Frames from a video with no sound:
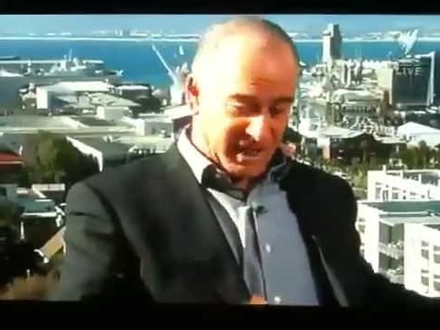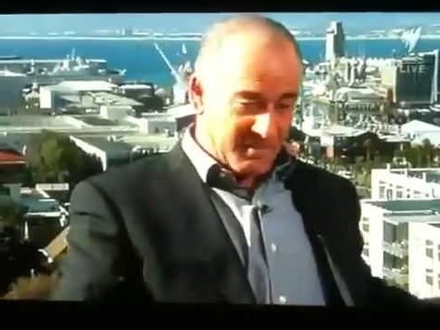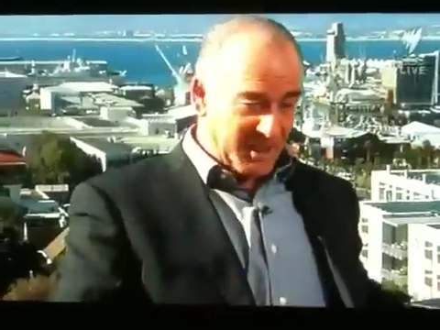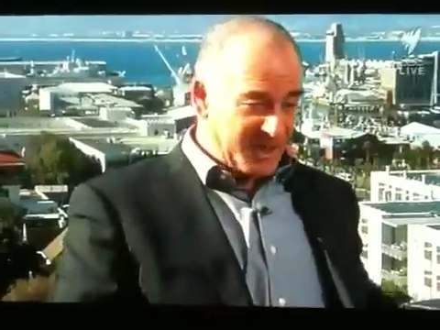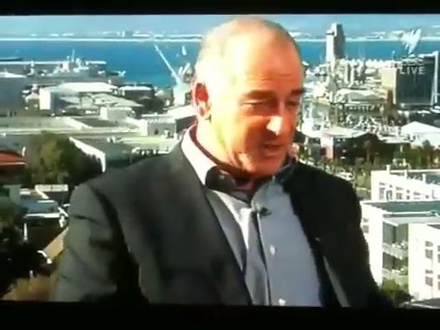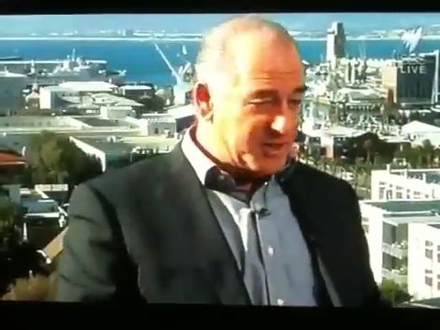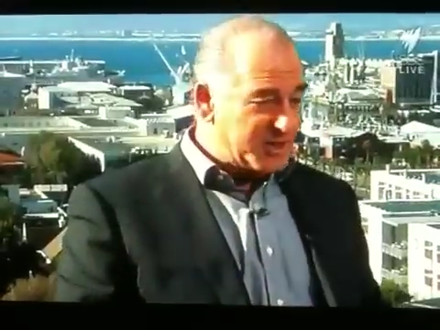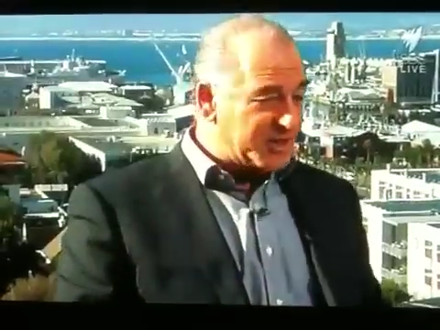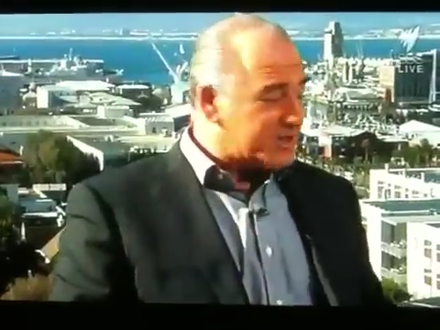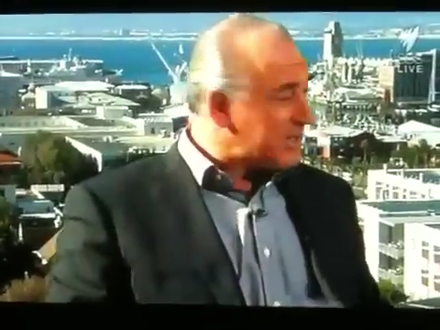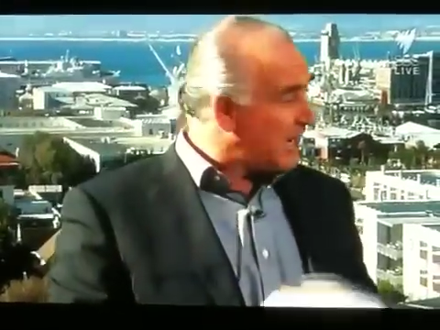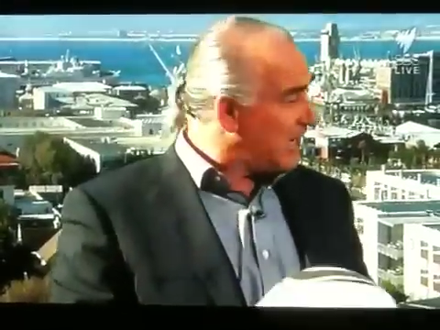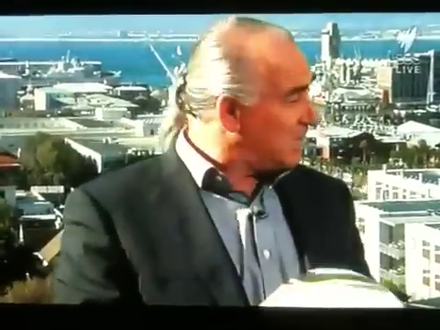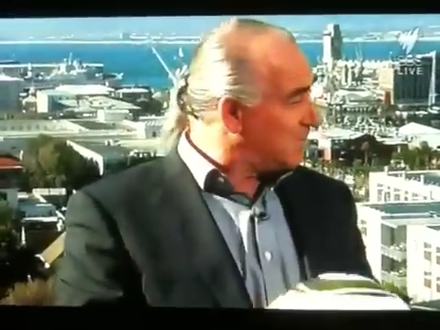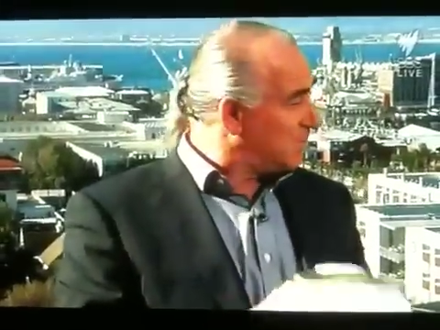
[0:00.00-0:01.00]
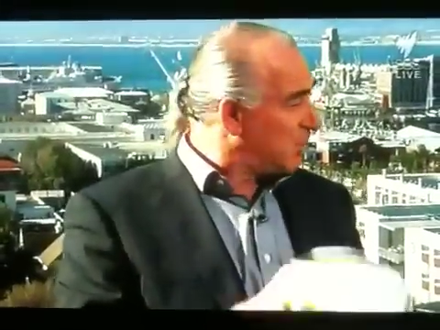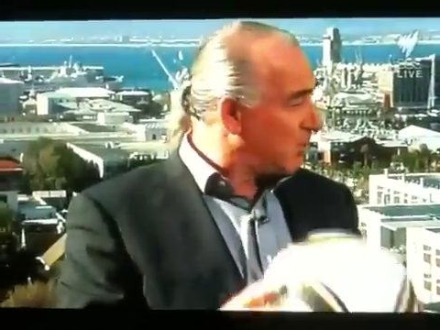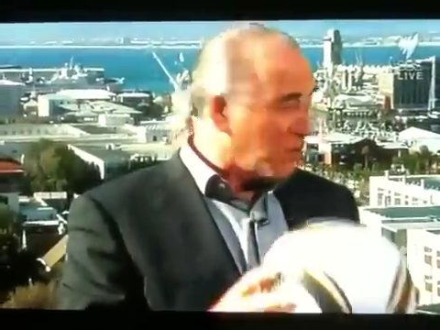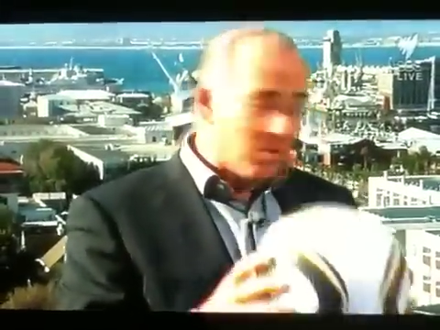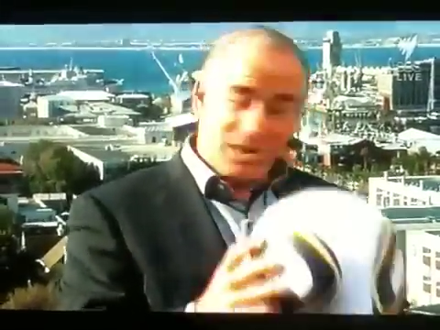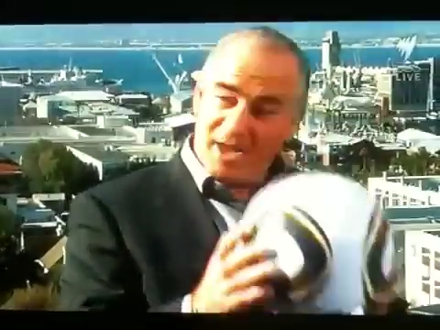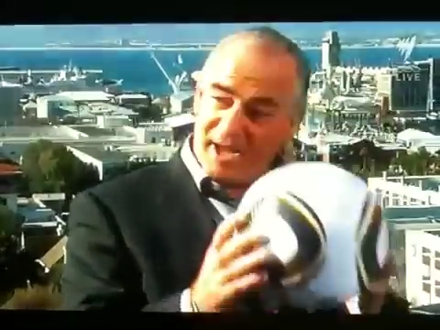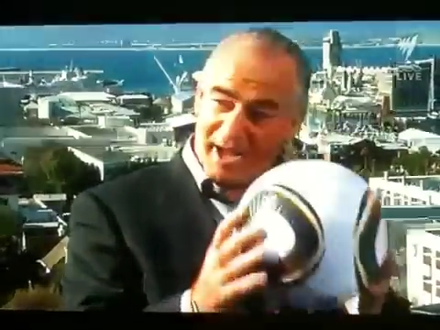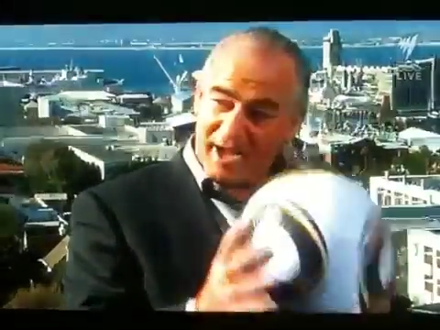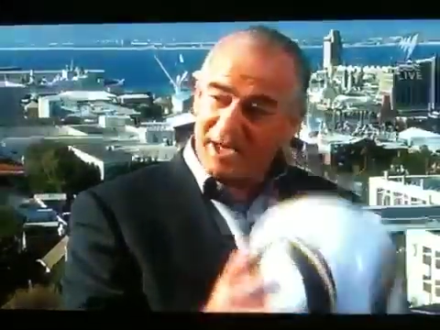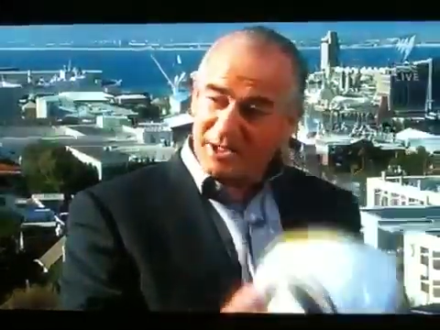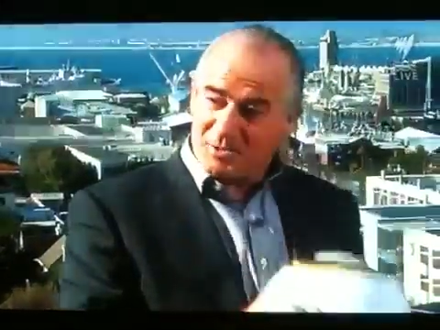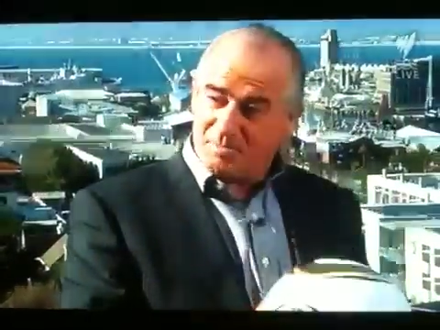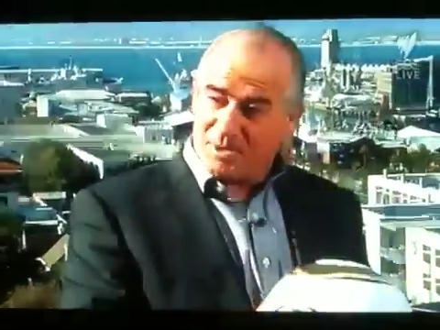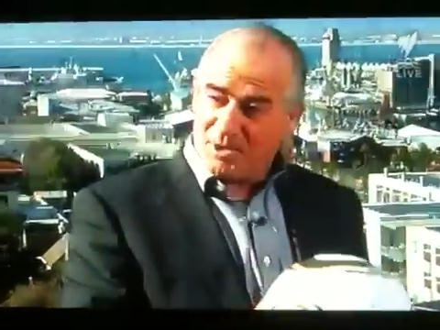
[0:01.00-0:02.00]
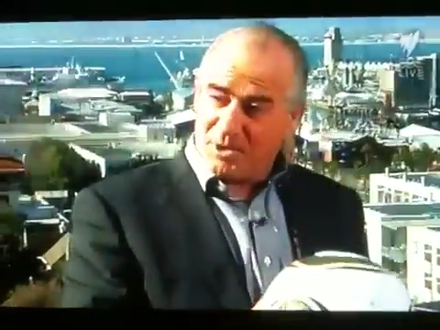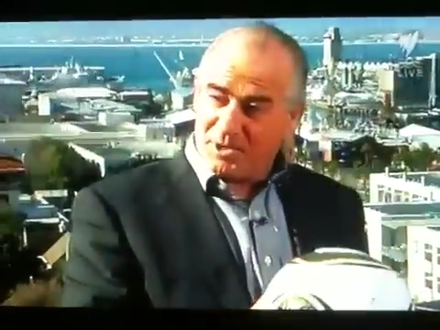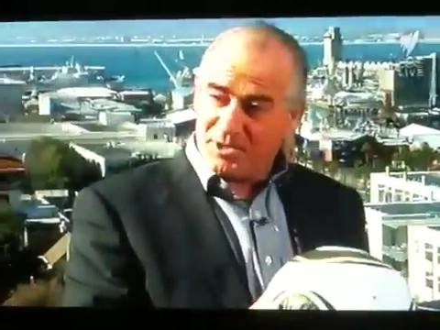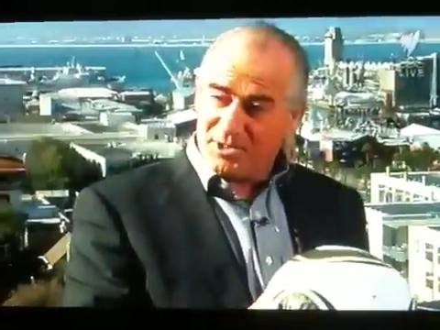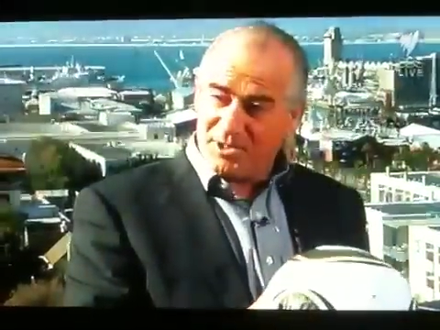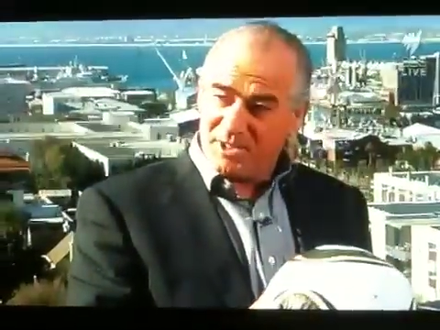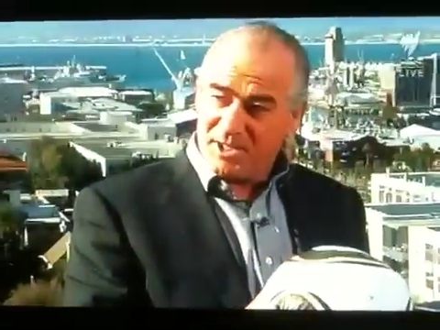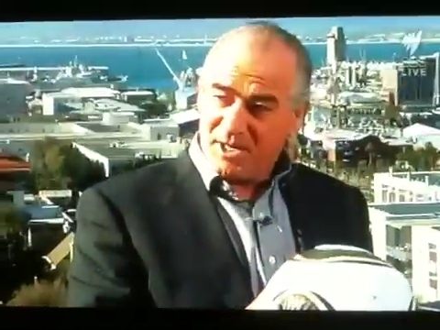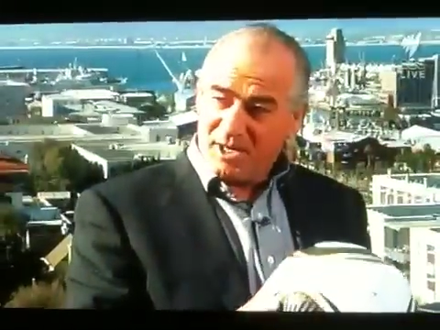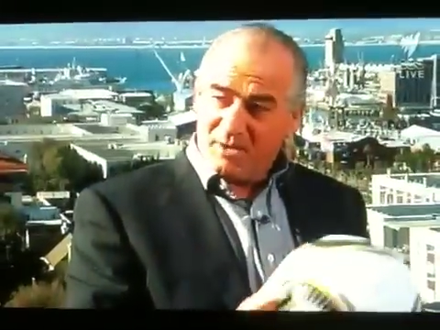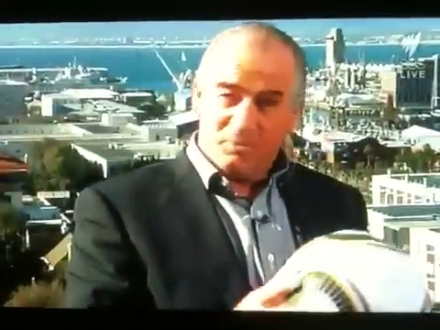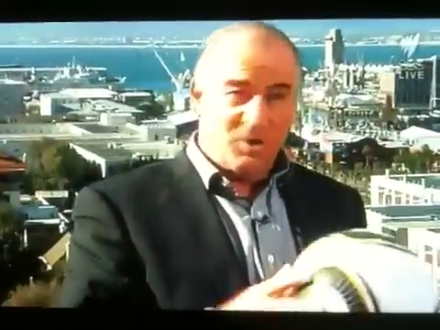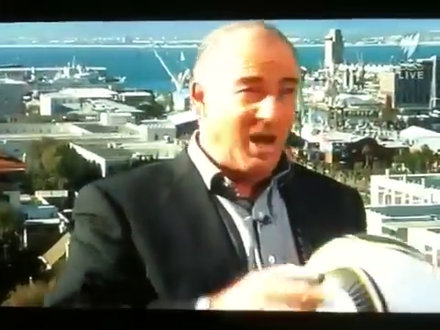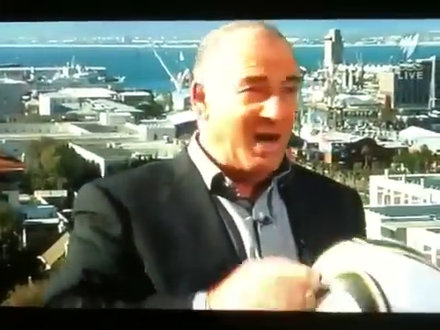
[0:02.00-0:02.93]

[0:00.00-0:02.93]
the team. It's the dead ball experts,